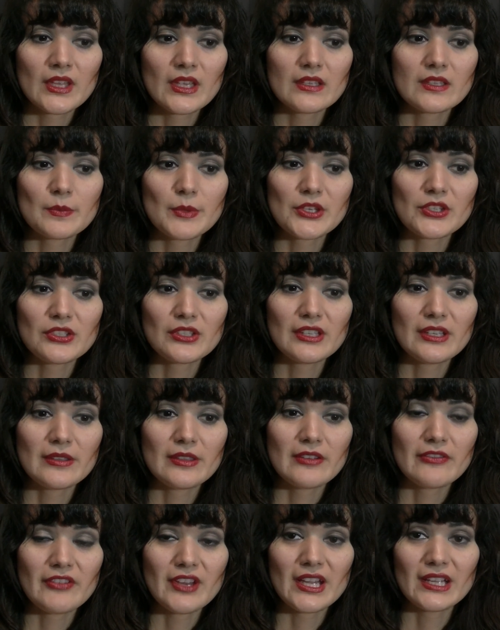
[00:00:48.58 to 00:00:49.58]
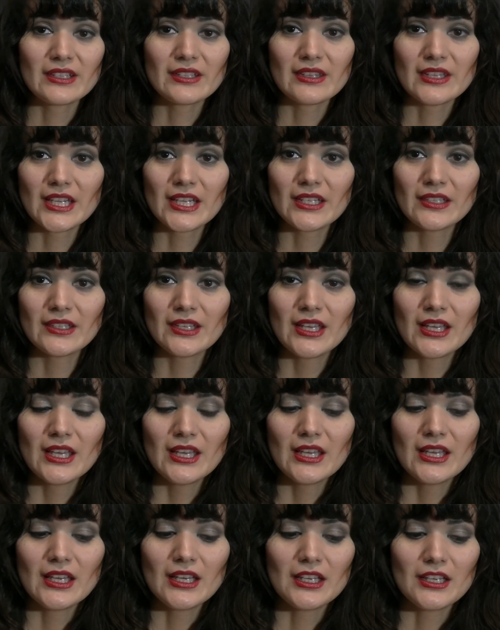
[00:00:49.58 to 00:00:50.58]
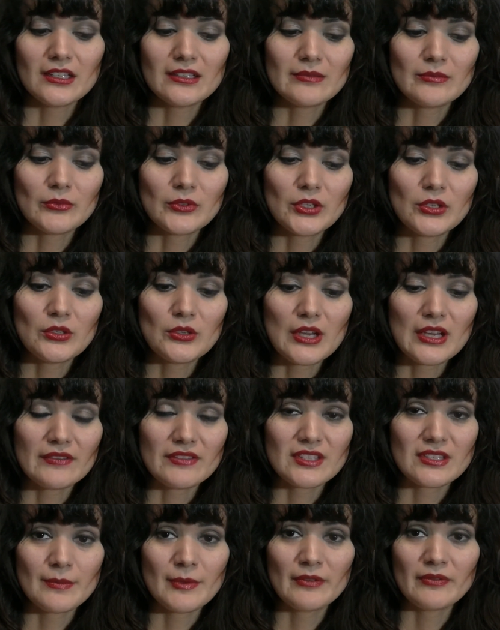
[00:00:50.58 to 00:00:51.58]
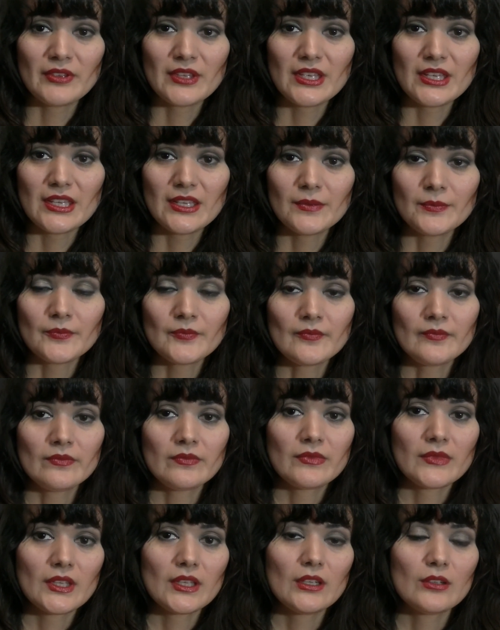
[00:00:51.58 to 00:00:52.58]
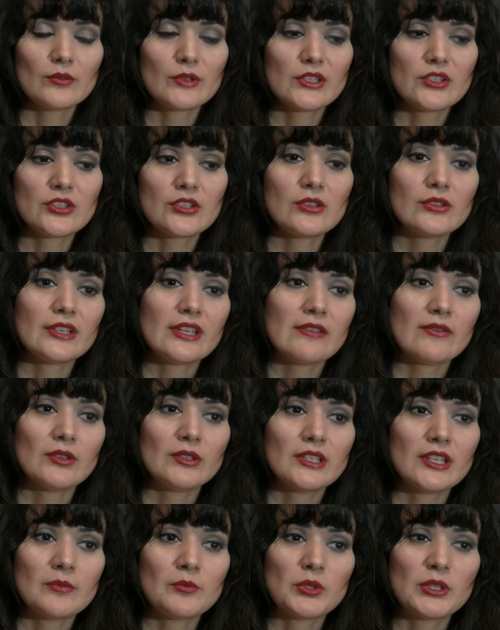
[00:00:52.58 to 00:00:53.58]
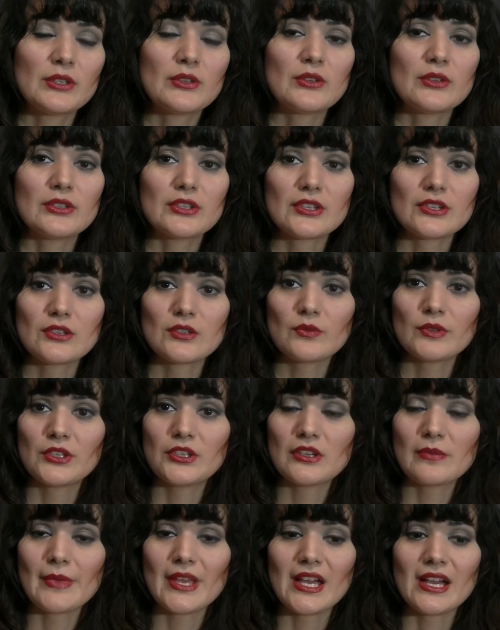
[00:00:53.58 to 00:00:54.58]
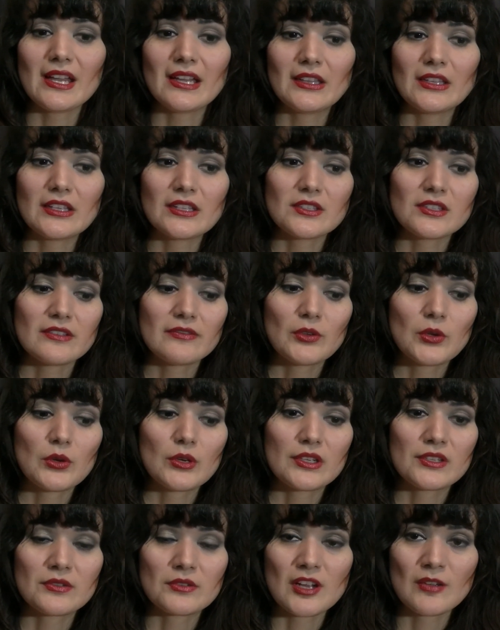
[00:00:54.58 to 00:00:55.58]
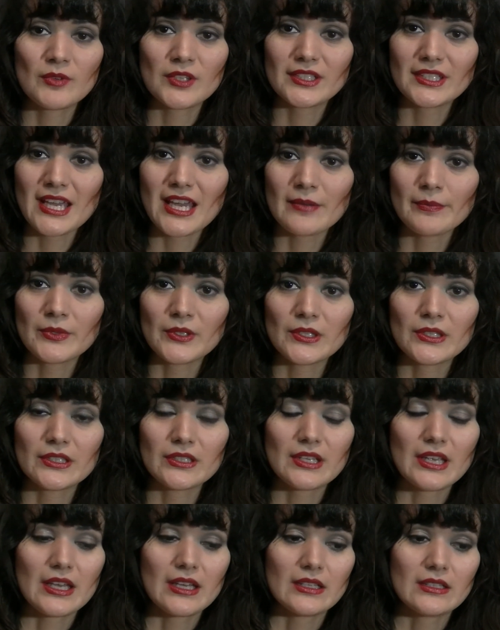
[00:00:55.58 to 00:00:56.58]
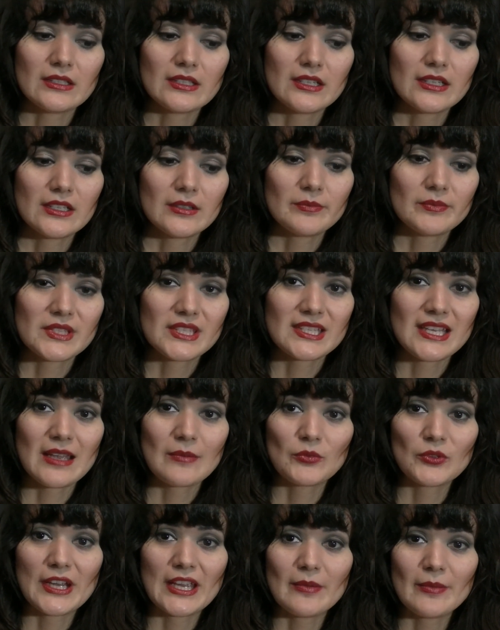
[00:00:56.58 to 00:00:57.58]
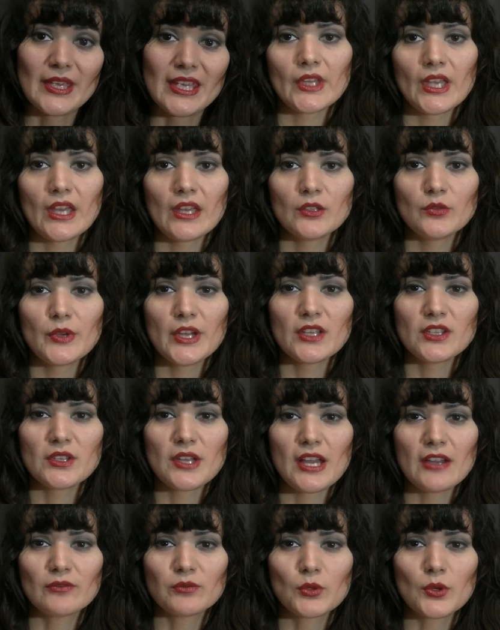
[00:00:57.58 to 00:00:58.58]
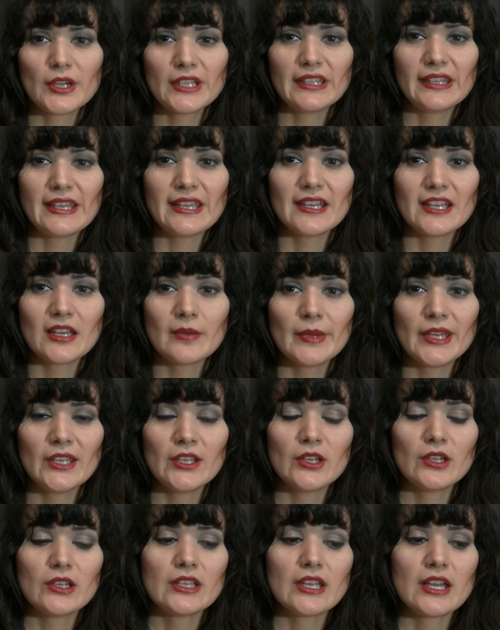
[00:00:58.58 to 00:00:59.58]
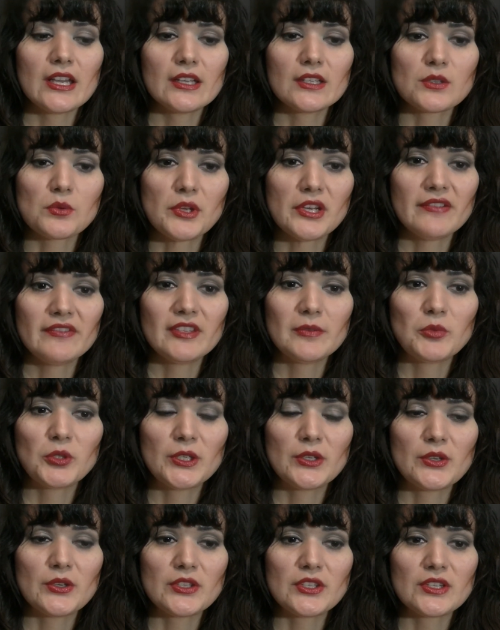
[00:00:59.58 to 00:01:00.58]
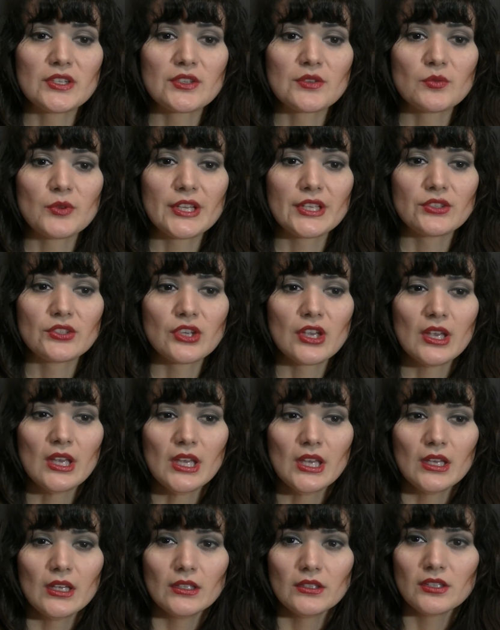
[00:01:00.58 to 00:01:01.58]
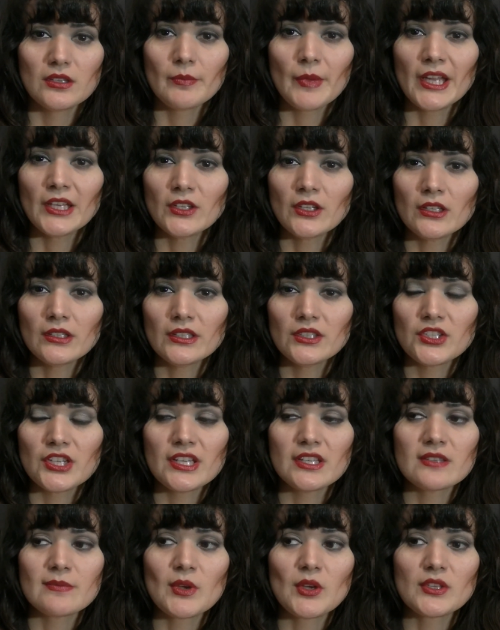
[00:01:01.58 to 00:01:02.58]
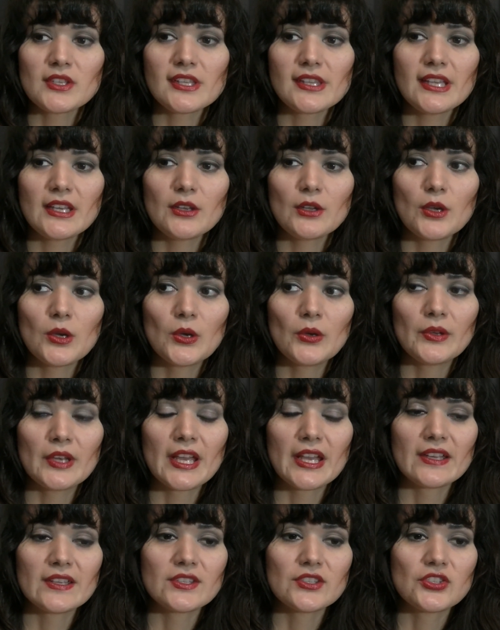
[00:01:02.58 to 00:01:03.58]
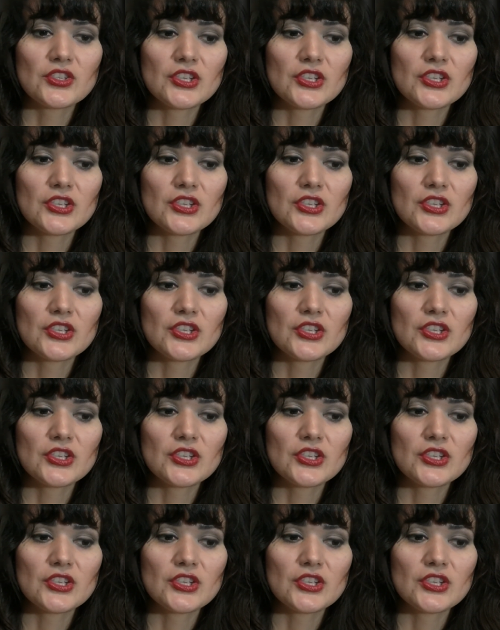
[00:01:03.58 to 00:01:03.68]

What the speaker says: especially the fact that you do have some of the original Evil Dead producers, which are behind this, of course, Robert Tappert and Sam Raimi. And we also have Roy Lee coming on as one of the producers, which, to my knowledge, he's mostly known as